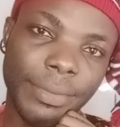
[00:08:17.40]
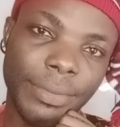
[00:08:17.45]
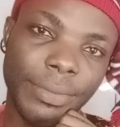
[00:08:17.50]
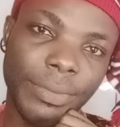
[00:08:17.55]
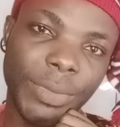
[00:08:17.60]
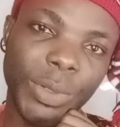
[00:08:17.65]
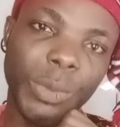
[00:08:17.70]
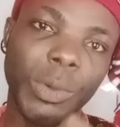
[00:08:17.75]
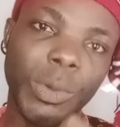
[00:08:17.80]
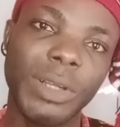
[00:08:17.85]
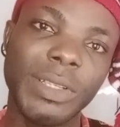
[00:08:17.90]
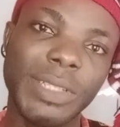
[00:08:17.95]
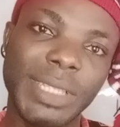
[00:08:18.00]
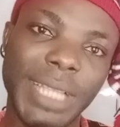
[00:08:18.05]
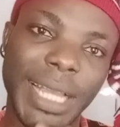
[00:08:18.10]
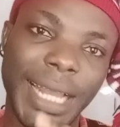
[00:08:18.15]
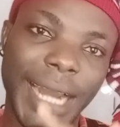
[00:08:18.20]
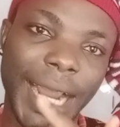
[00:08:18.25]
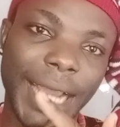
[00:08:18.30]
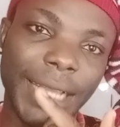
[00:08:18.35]
the ones
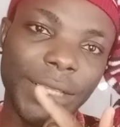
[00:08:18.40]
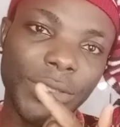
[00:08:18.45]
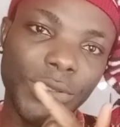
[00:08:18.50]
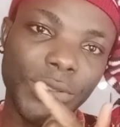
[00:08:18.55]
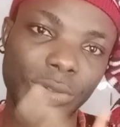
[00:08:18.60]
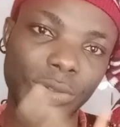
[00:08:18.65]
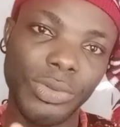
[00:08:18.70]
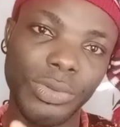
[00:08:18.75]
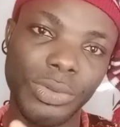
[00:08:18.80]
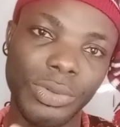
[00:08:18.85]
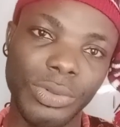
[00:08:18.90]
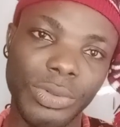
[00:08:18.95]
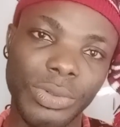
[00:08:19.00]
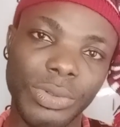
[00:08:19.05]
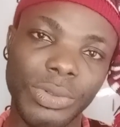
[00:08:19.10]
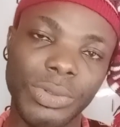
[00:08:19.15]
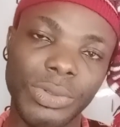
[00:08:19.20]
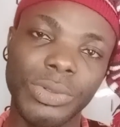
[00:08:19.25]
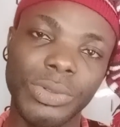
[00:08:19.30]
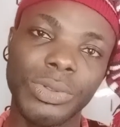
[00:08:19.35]
that are in two,
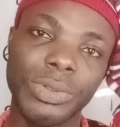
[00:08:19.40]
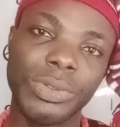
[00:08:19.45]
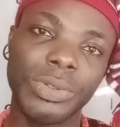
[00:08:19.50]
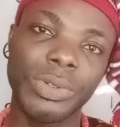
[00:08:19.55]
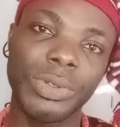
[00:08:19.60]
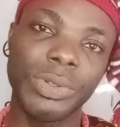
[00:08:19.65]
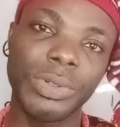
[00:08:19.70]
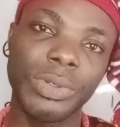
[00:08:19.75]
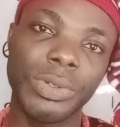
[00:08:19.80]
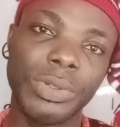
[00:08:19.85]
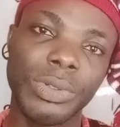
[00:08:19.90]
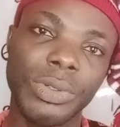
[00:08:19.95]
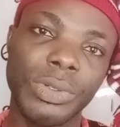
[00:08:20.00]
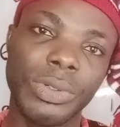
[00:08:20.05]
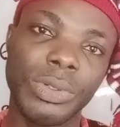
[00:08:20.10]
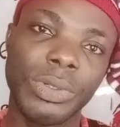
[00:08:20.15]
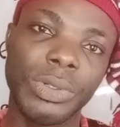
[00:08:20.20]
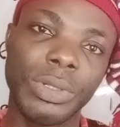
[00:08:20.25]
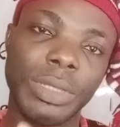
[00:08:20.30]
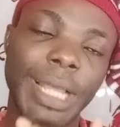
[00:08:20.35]

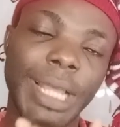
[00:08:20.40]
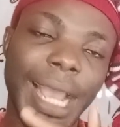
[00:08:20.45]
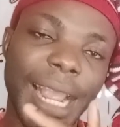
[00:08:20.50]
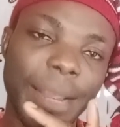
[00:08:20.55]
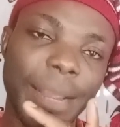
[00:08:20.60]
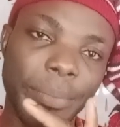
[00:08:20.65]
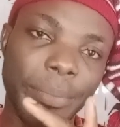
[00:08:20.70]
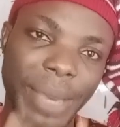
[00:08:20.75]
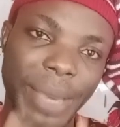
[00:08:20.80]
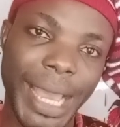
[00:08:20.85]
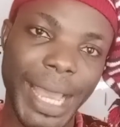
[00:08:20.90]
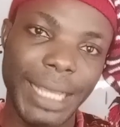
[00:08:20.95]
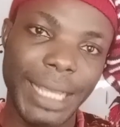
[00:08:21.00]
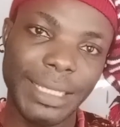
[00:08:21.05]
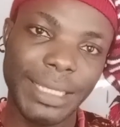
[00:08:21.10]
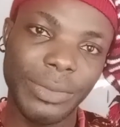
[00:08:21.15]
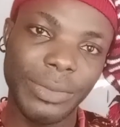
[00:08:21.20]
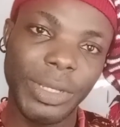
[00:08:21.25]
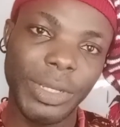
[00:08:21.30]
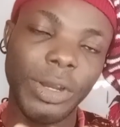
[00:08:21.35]
that are in
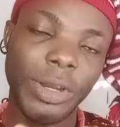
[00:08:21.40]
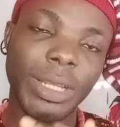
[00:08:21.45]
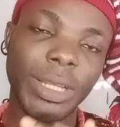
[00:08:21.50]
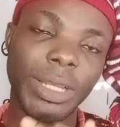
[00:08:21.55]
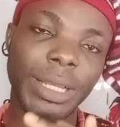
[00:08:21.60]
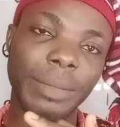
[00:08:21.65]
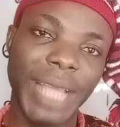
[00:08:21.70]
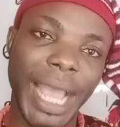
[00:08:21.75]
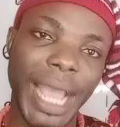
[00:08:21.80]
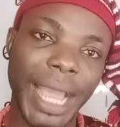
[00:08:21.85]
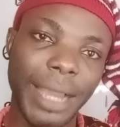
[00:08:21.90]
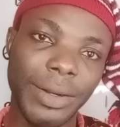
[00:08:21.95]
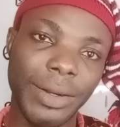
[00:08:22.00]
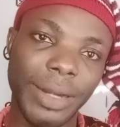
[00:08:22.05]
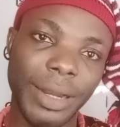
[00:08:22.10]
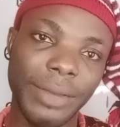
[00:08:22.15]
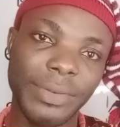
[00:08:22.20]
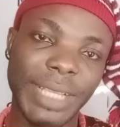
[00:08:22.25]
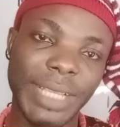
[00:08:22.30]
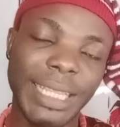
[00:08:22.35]
pairs. We call them
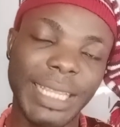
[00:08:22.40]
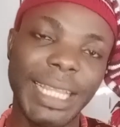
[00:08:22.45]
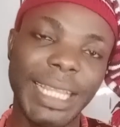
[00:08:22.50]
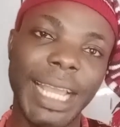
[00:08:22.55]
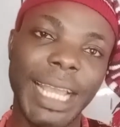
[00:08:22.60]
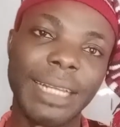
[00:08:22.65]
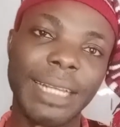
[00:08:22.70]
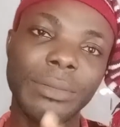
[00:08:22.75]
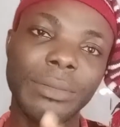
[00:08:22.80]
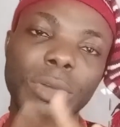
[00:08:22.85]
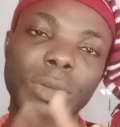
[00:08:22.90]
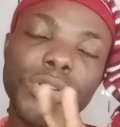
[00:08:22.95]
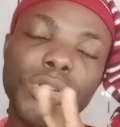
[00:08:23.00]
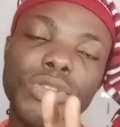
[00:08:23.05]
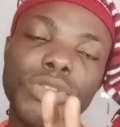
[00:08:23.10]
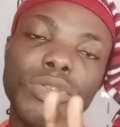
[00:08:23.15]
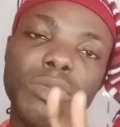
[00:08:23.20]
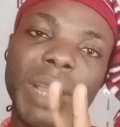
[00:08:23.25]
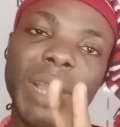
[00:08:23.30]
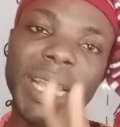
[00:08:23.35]
diagrams. And then
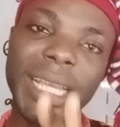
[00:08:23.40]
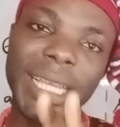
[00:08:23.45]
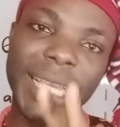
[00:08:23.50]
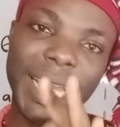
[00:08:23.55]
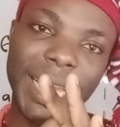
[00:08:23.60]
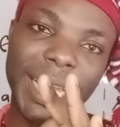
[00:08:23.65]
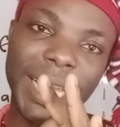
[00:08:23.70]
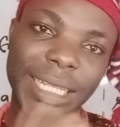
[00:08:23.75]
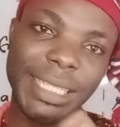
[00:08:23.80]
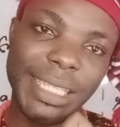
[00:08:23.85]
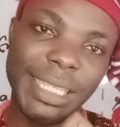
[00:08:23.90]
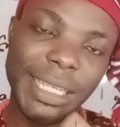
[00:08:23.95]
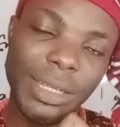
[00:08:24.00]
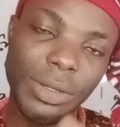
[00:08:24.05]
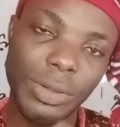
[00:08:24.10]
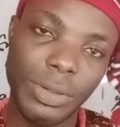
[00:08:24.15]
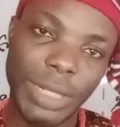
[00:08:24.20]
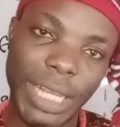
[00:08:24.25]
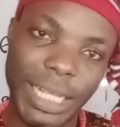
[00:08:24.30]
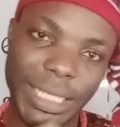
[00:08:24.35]
mbochumenge, the
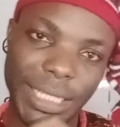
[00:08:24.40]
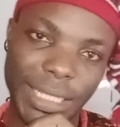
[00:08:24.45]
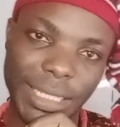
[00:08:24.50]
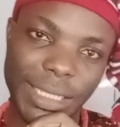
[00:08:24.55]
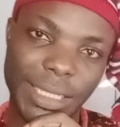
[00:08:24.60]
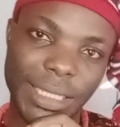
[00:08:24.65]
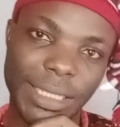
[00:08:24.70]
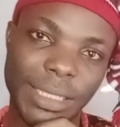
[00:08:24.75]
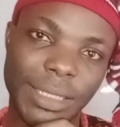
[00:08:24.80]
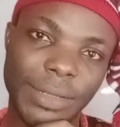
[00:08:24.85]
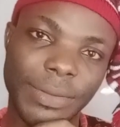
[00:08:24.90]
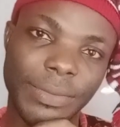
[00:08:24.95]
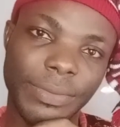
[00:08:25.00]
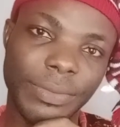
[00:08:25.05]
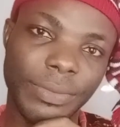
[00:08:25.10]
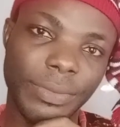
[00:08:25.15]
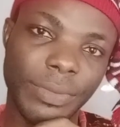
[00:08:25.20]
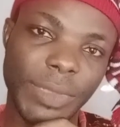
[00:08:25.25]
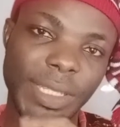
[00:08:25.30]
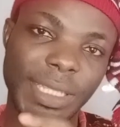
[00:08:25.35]
single letters,
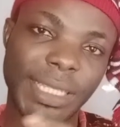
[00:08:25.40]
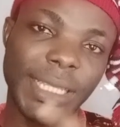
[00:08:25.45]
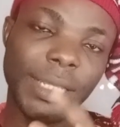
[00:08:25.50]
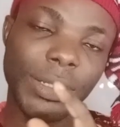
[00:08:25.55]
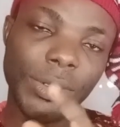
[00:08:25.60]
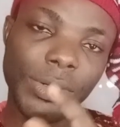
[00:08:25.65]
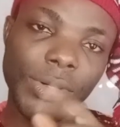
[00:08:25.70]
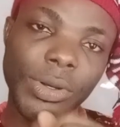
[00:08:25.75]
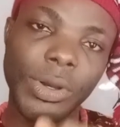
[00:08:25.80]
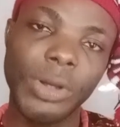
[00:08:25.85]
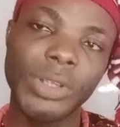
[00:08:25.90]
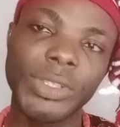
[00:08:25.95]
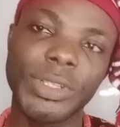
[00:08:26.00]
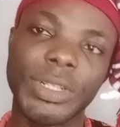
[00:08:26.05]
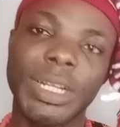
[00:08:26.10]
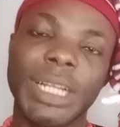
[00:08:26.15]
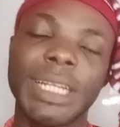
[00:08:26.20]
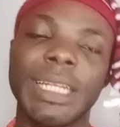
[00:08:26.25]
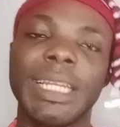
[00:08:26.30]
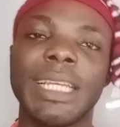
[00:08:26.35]
the single
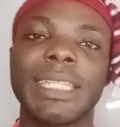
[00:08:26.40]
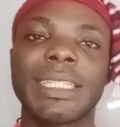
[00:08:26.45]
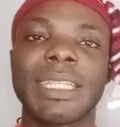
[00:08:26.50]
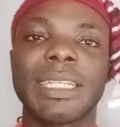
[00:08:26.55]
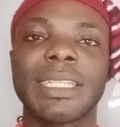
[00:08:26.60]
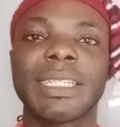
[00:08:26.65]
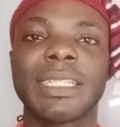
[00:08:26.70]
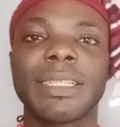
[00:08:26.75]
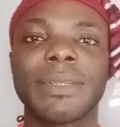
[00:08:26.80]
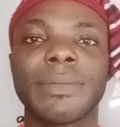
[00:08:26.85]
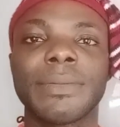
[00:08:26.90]
consonant letters.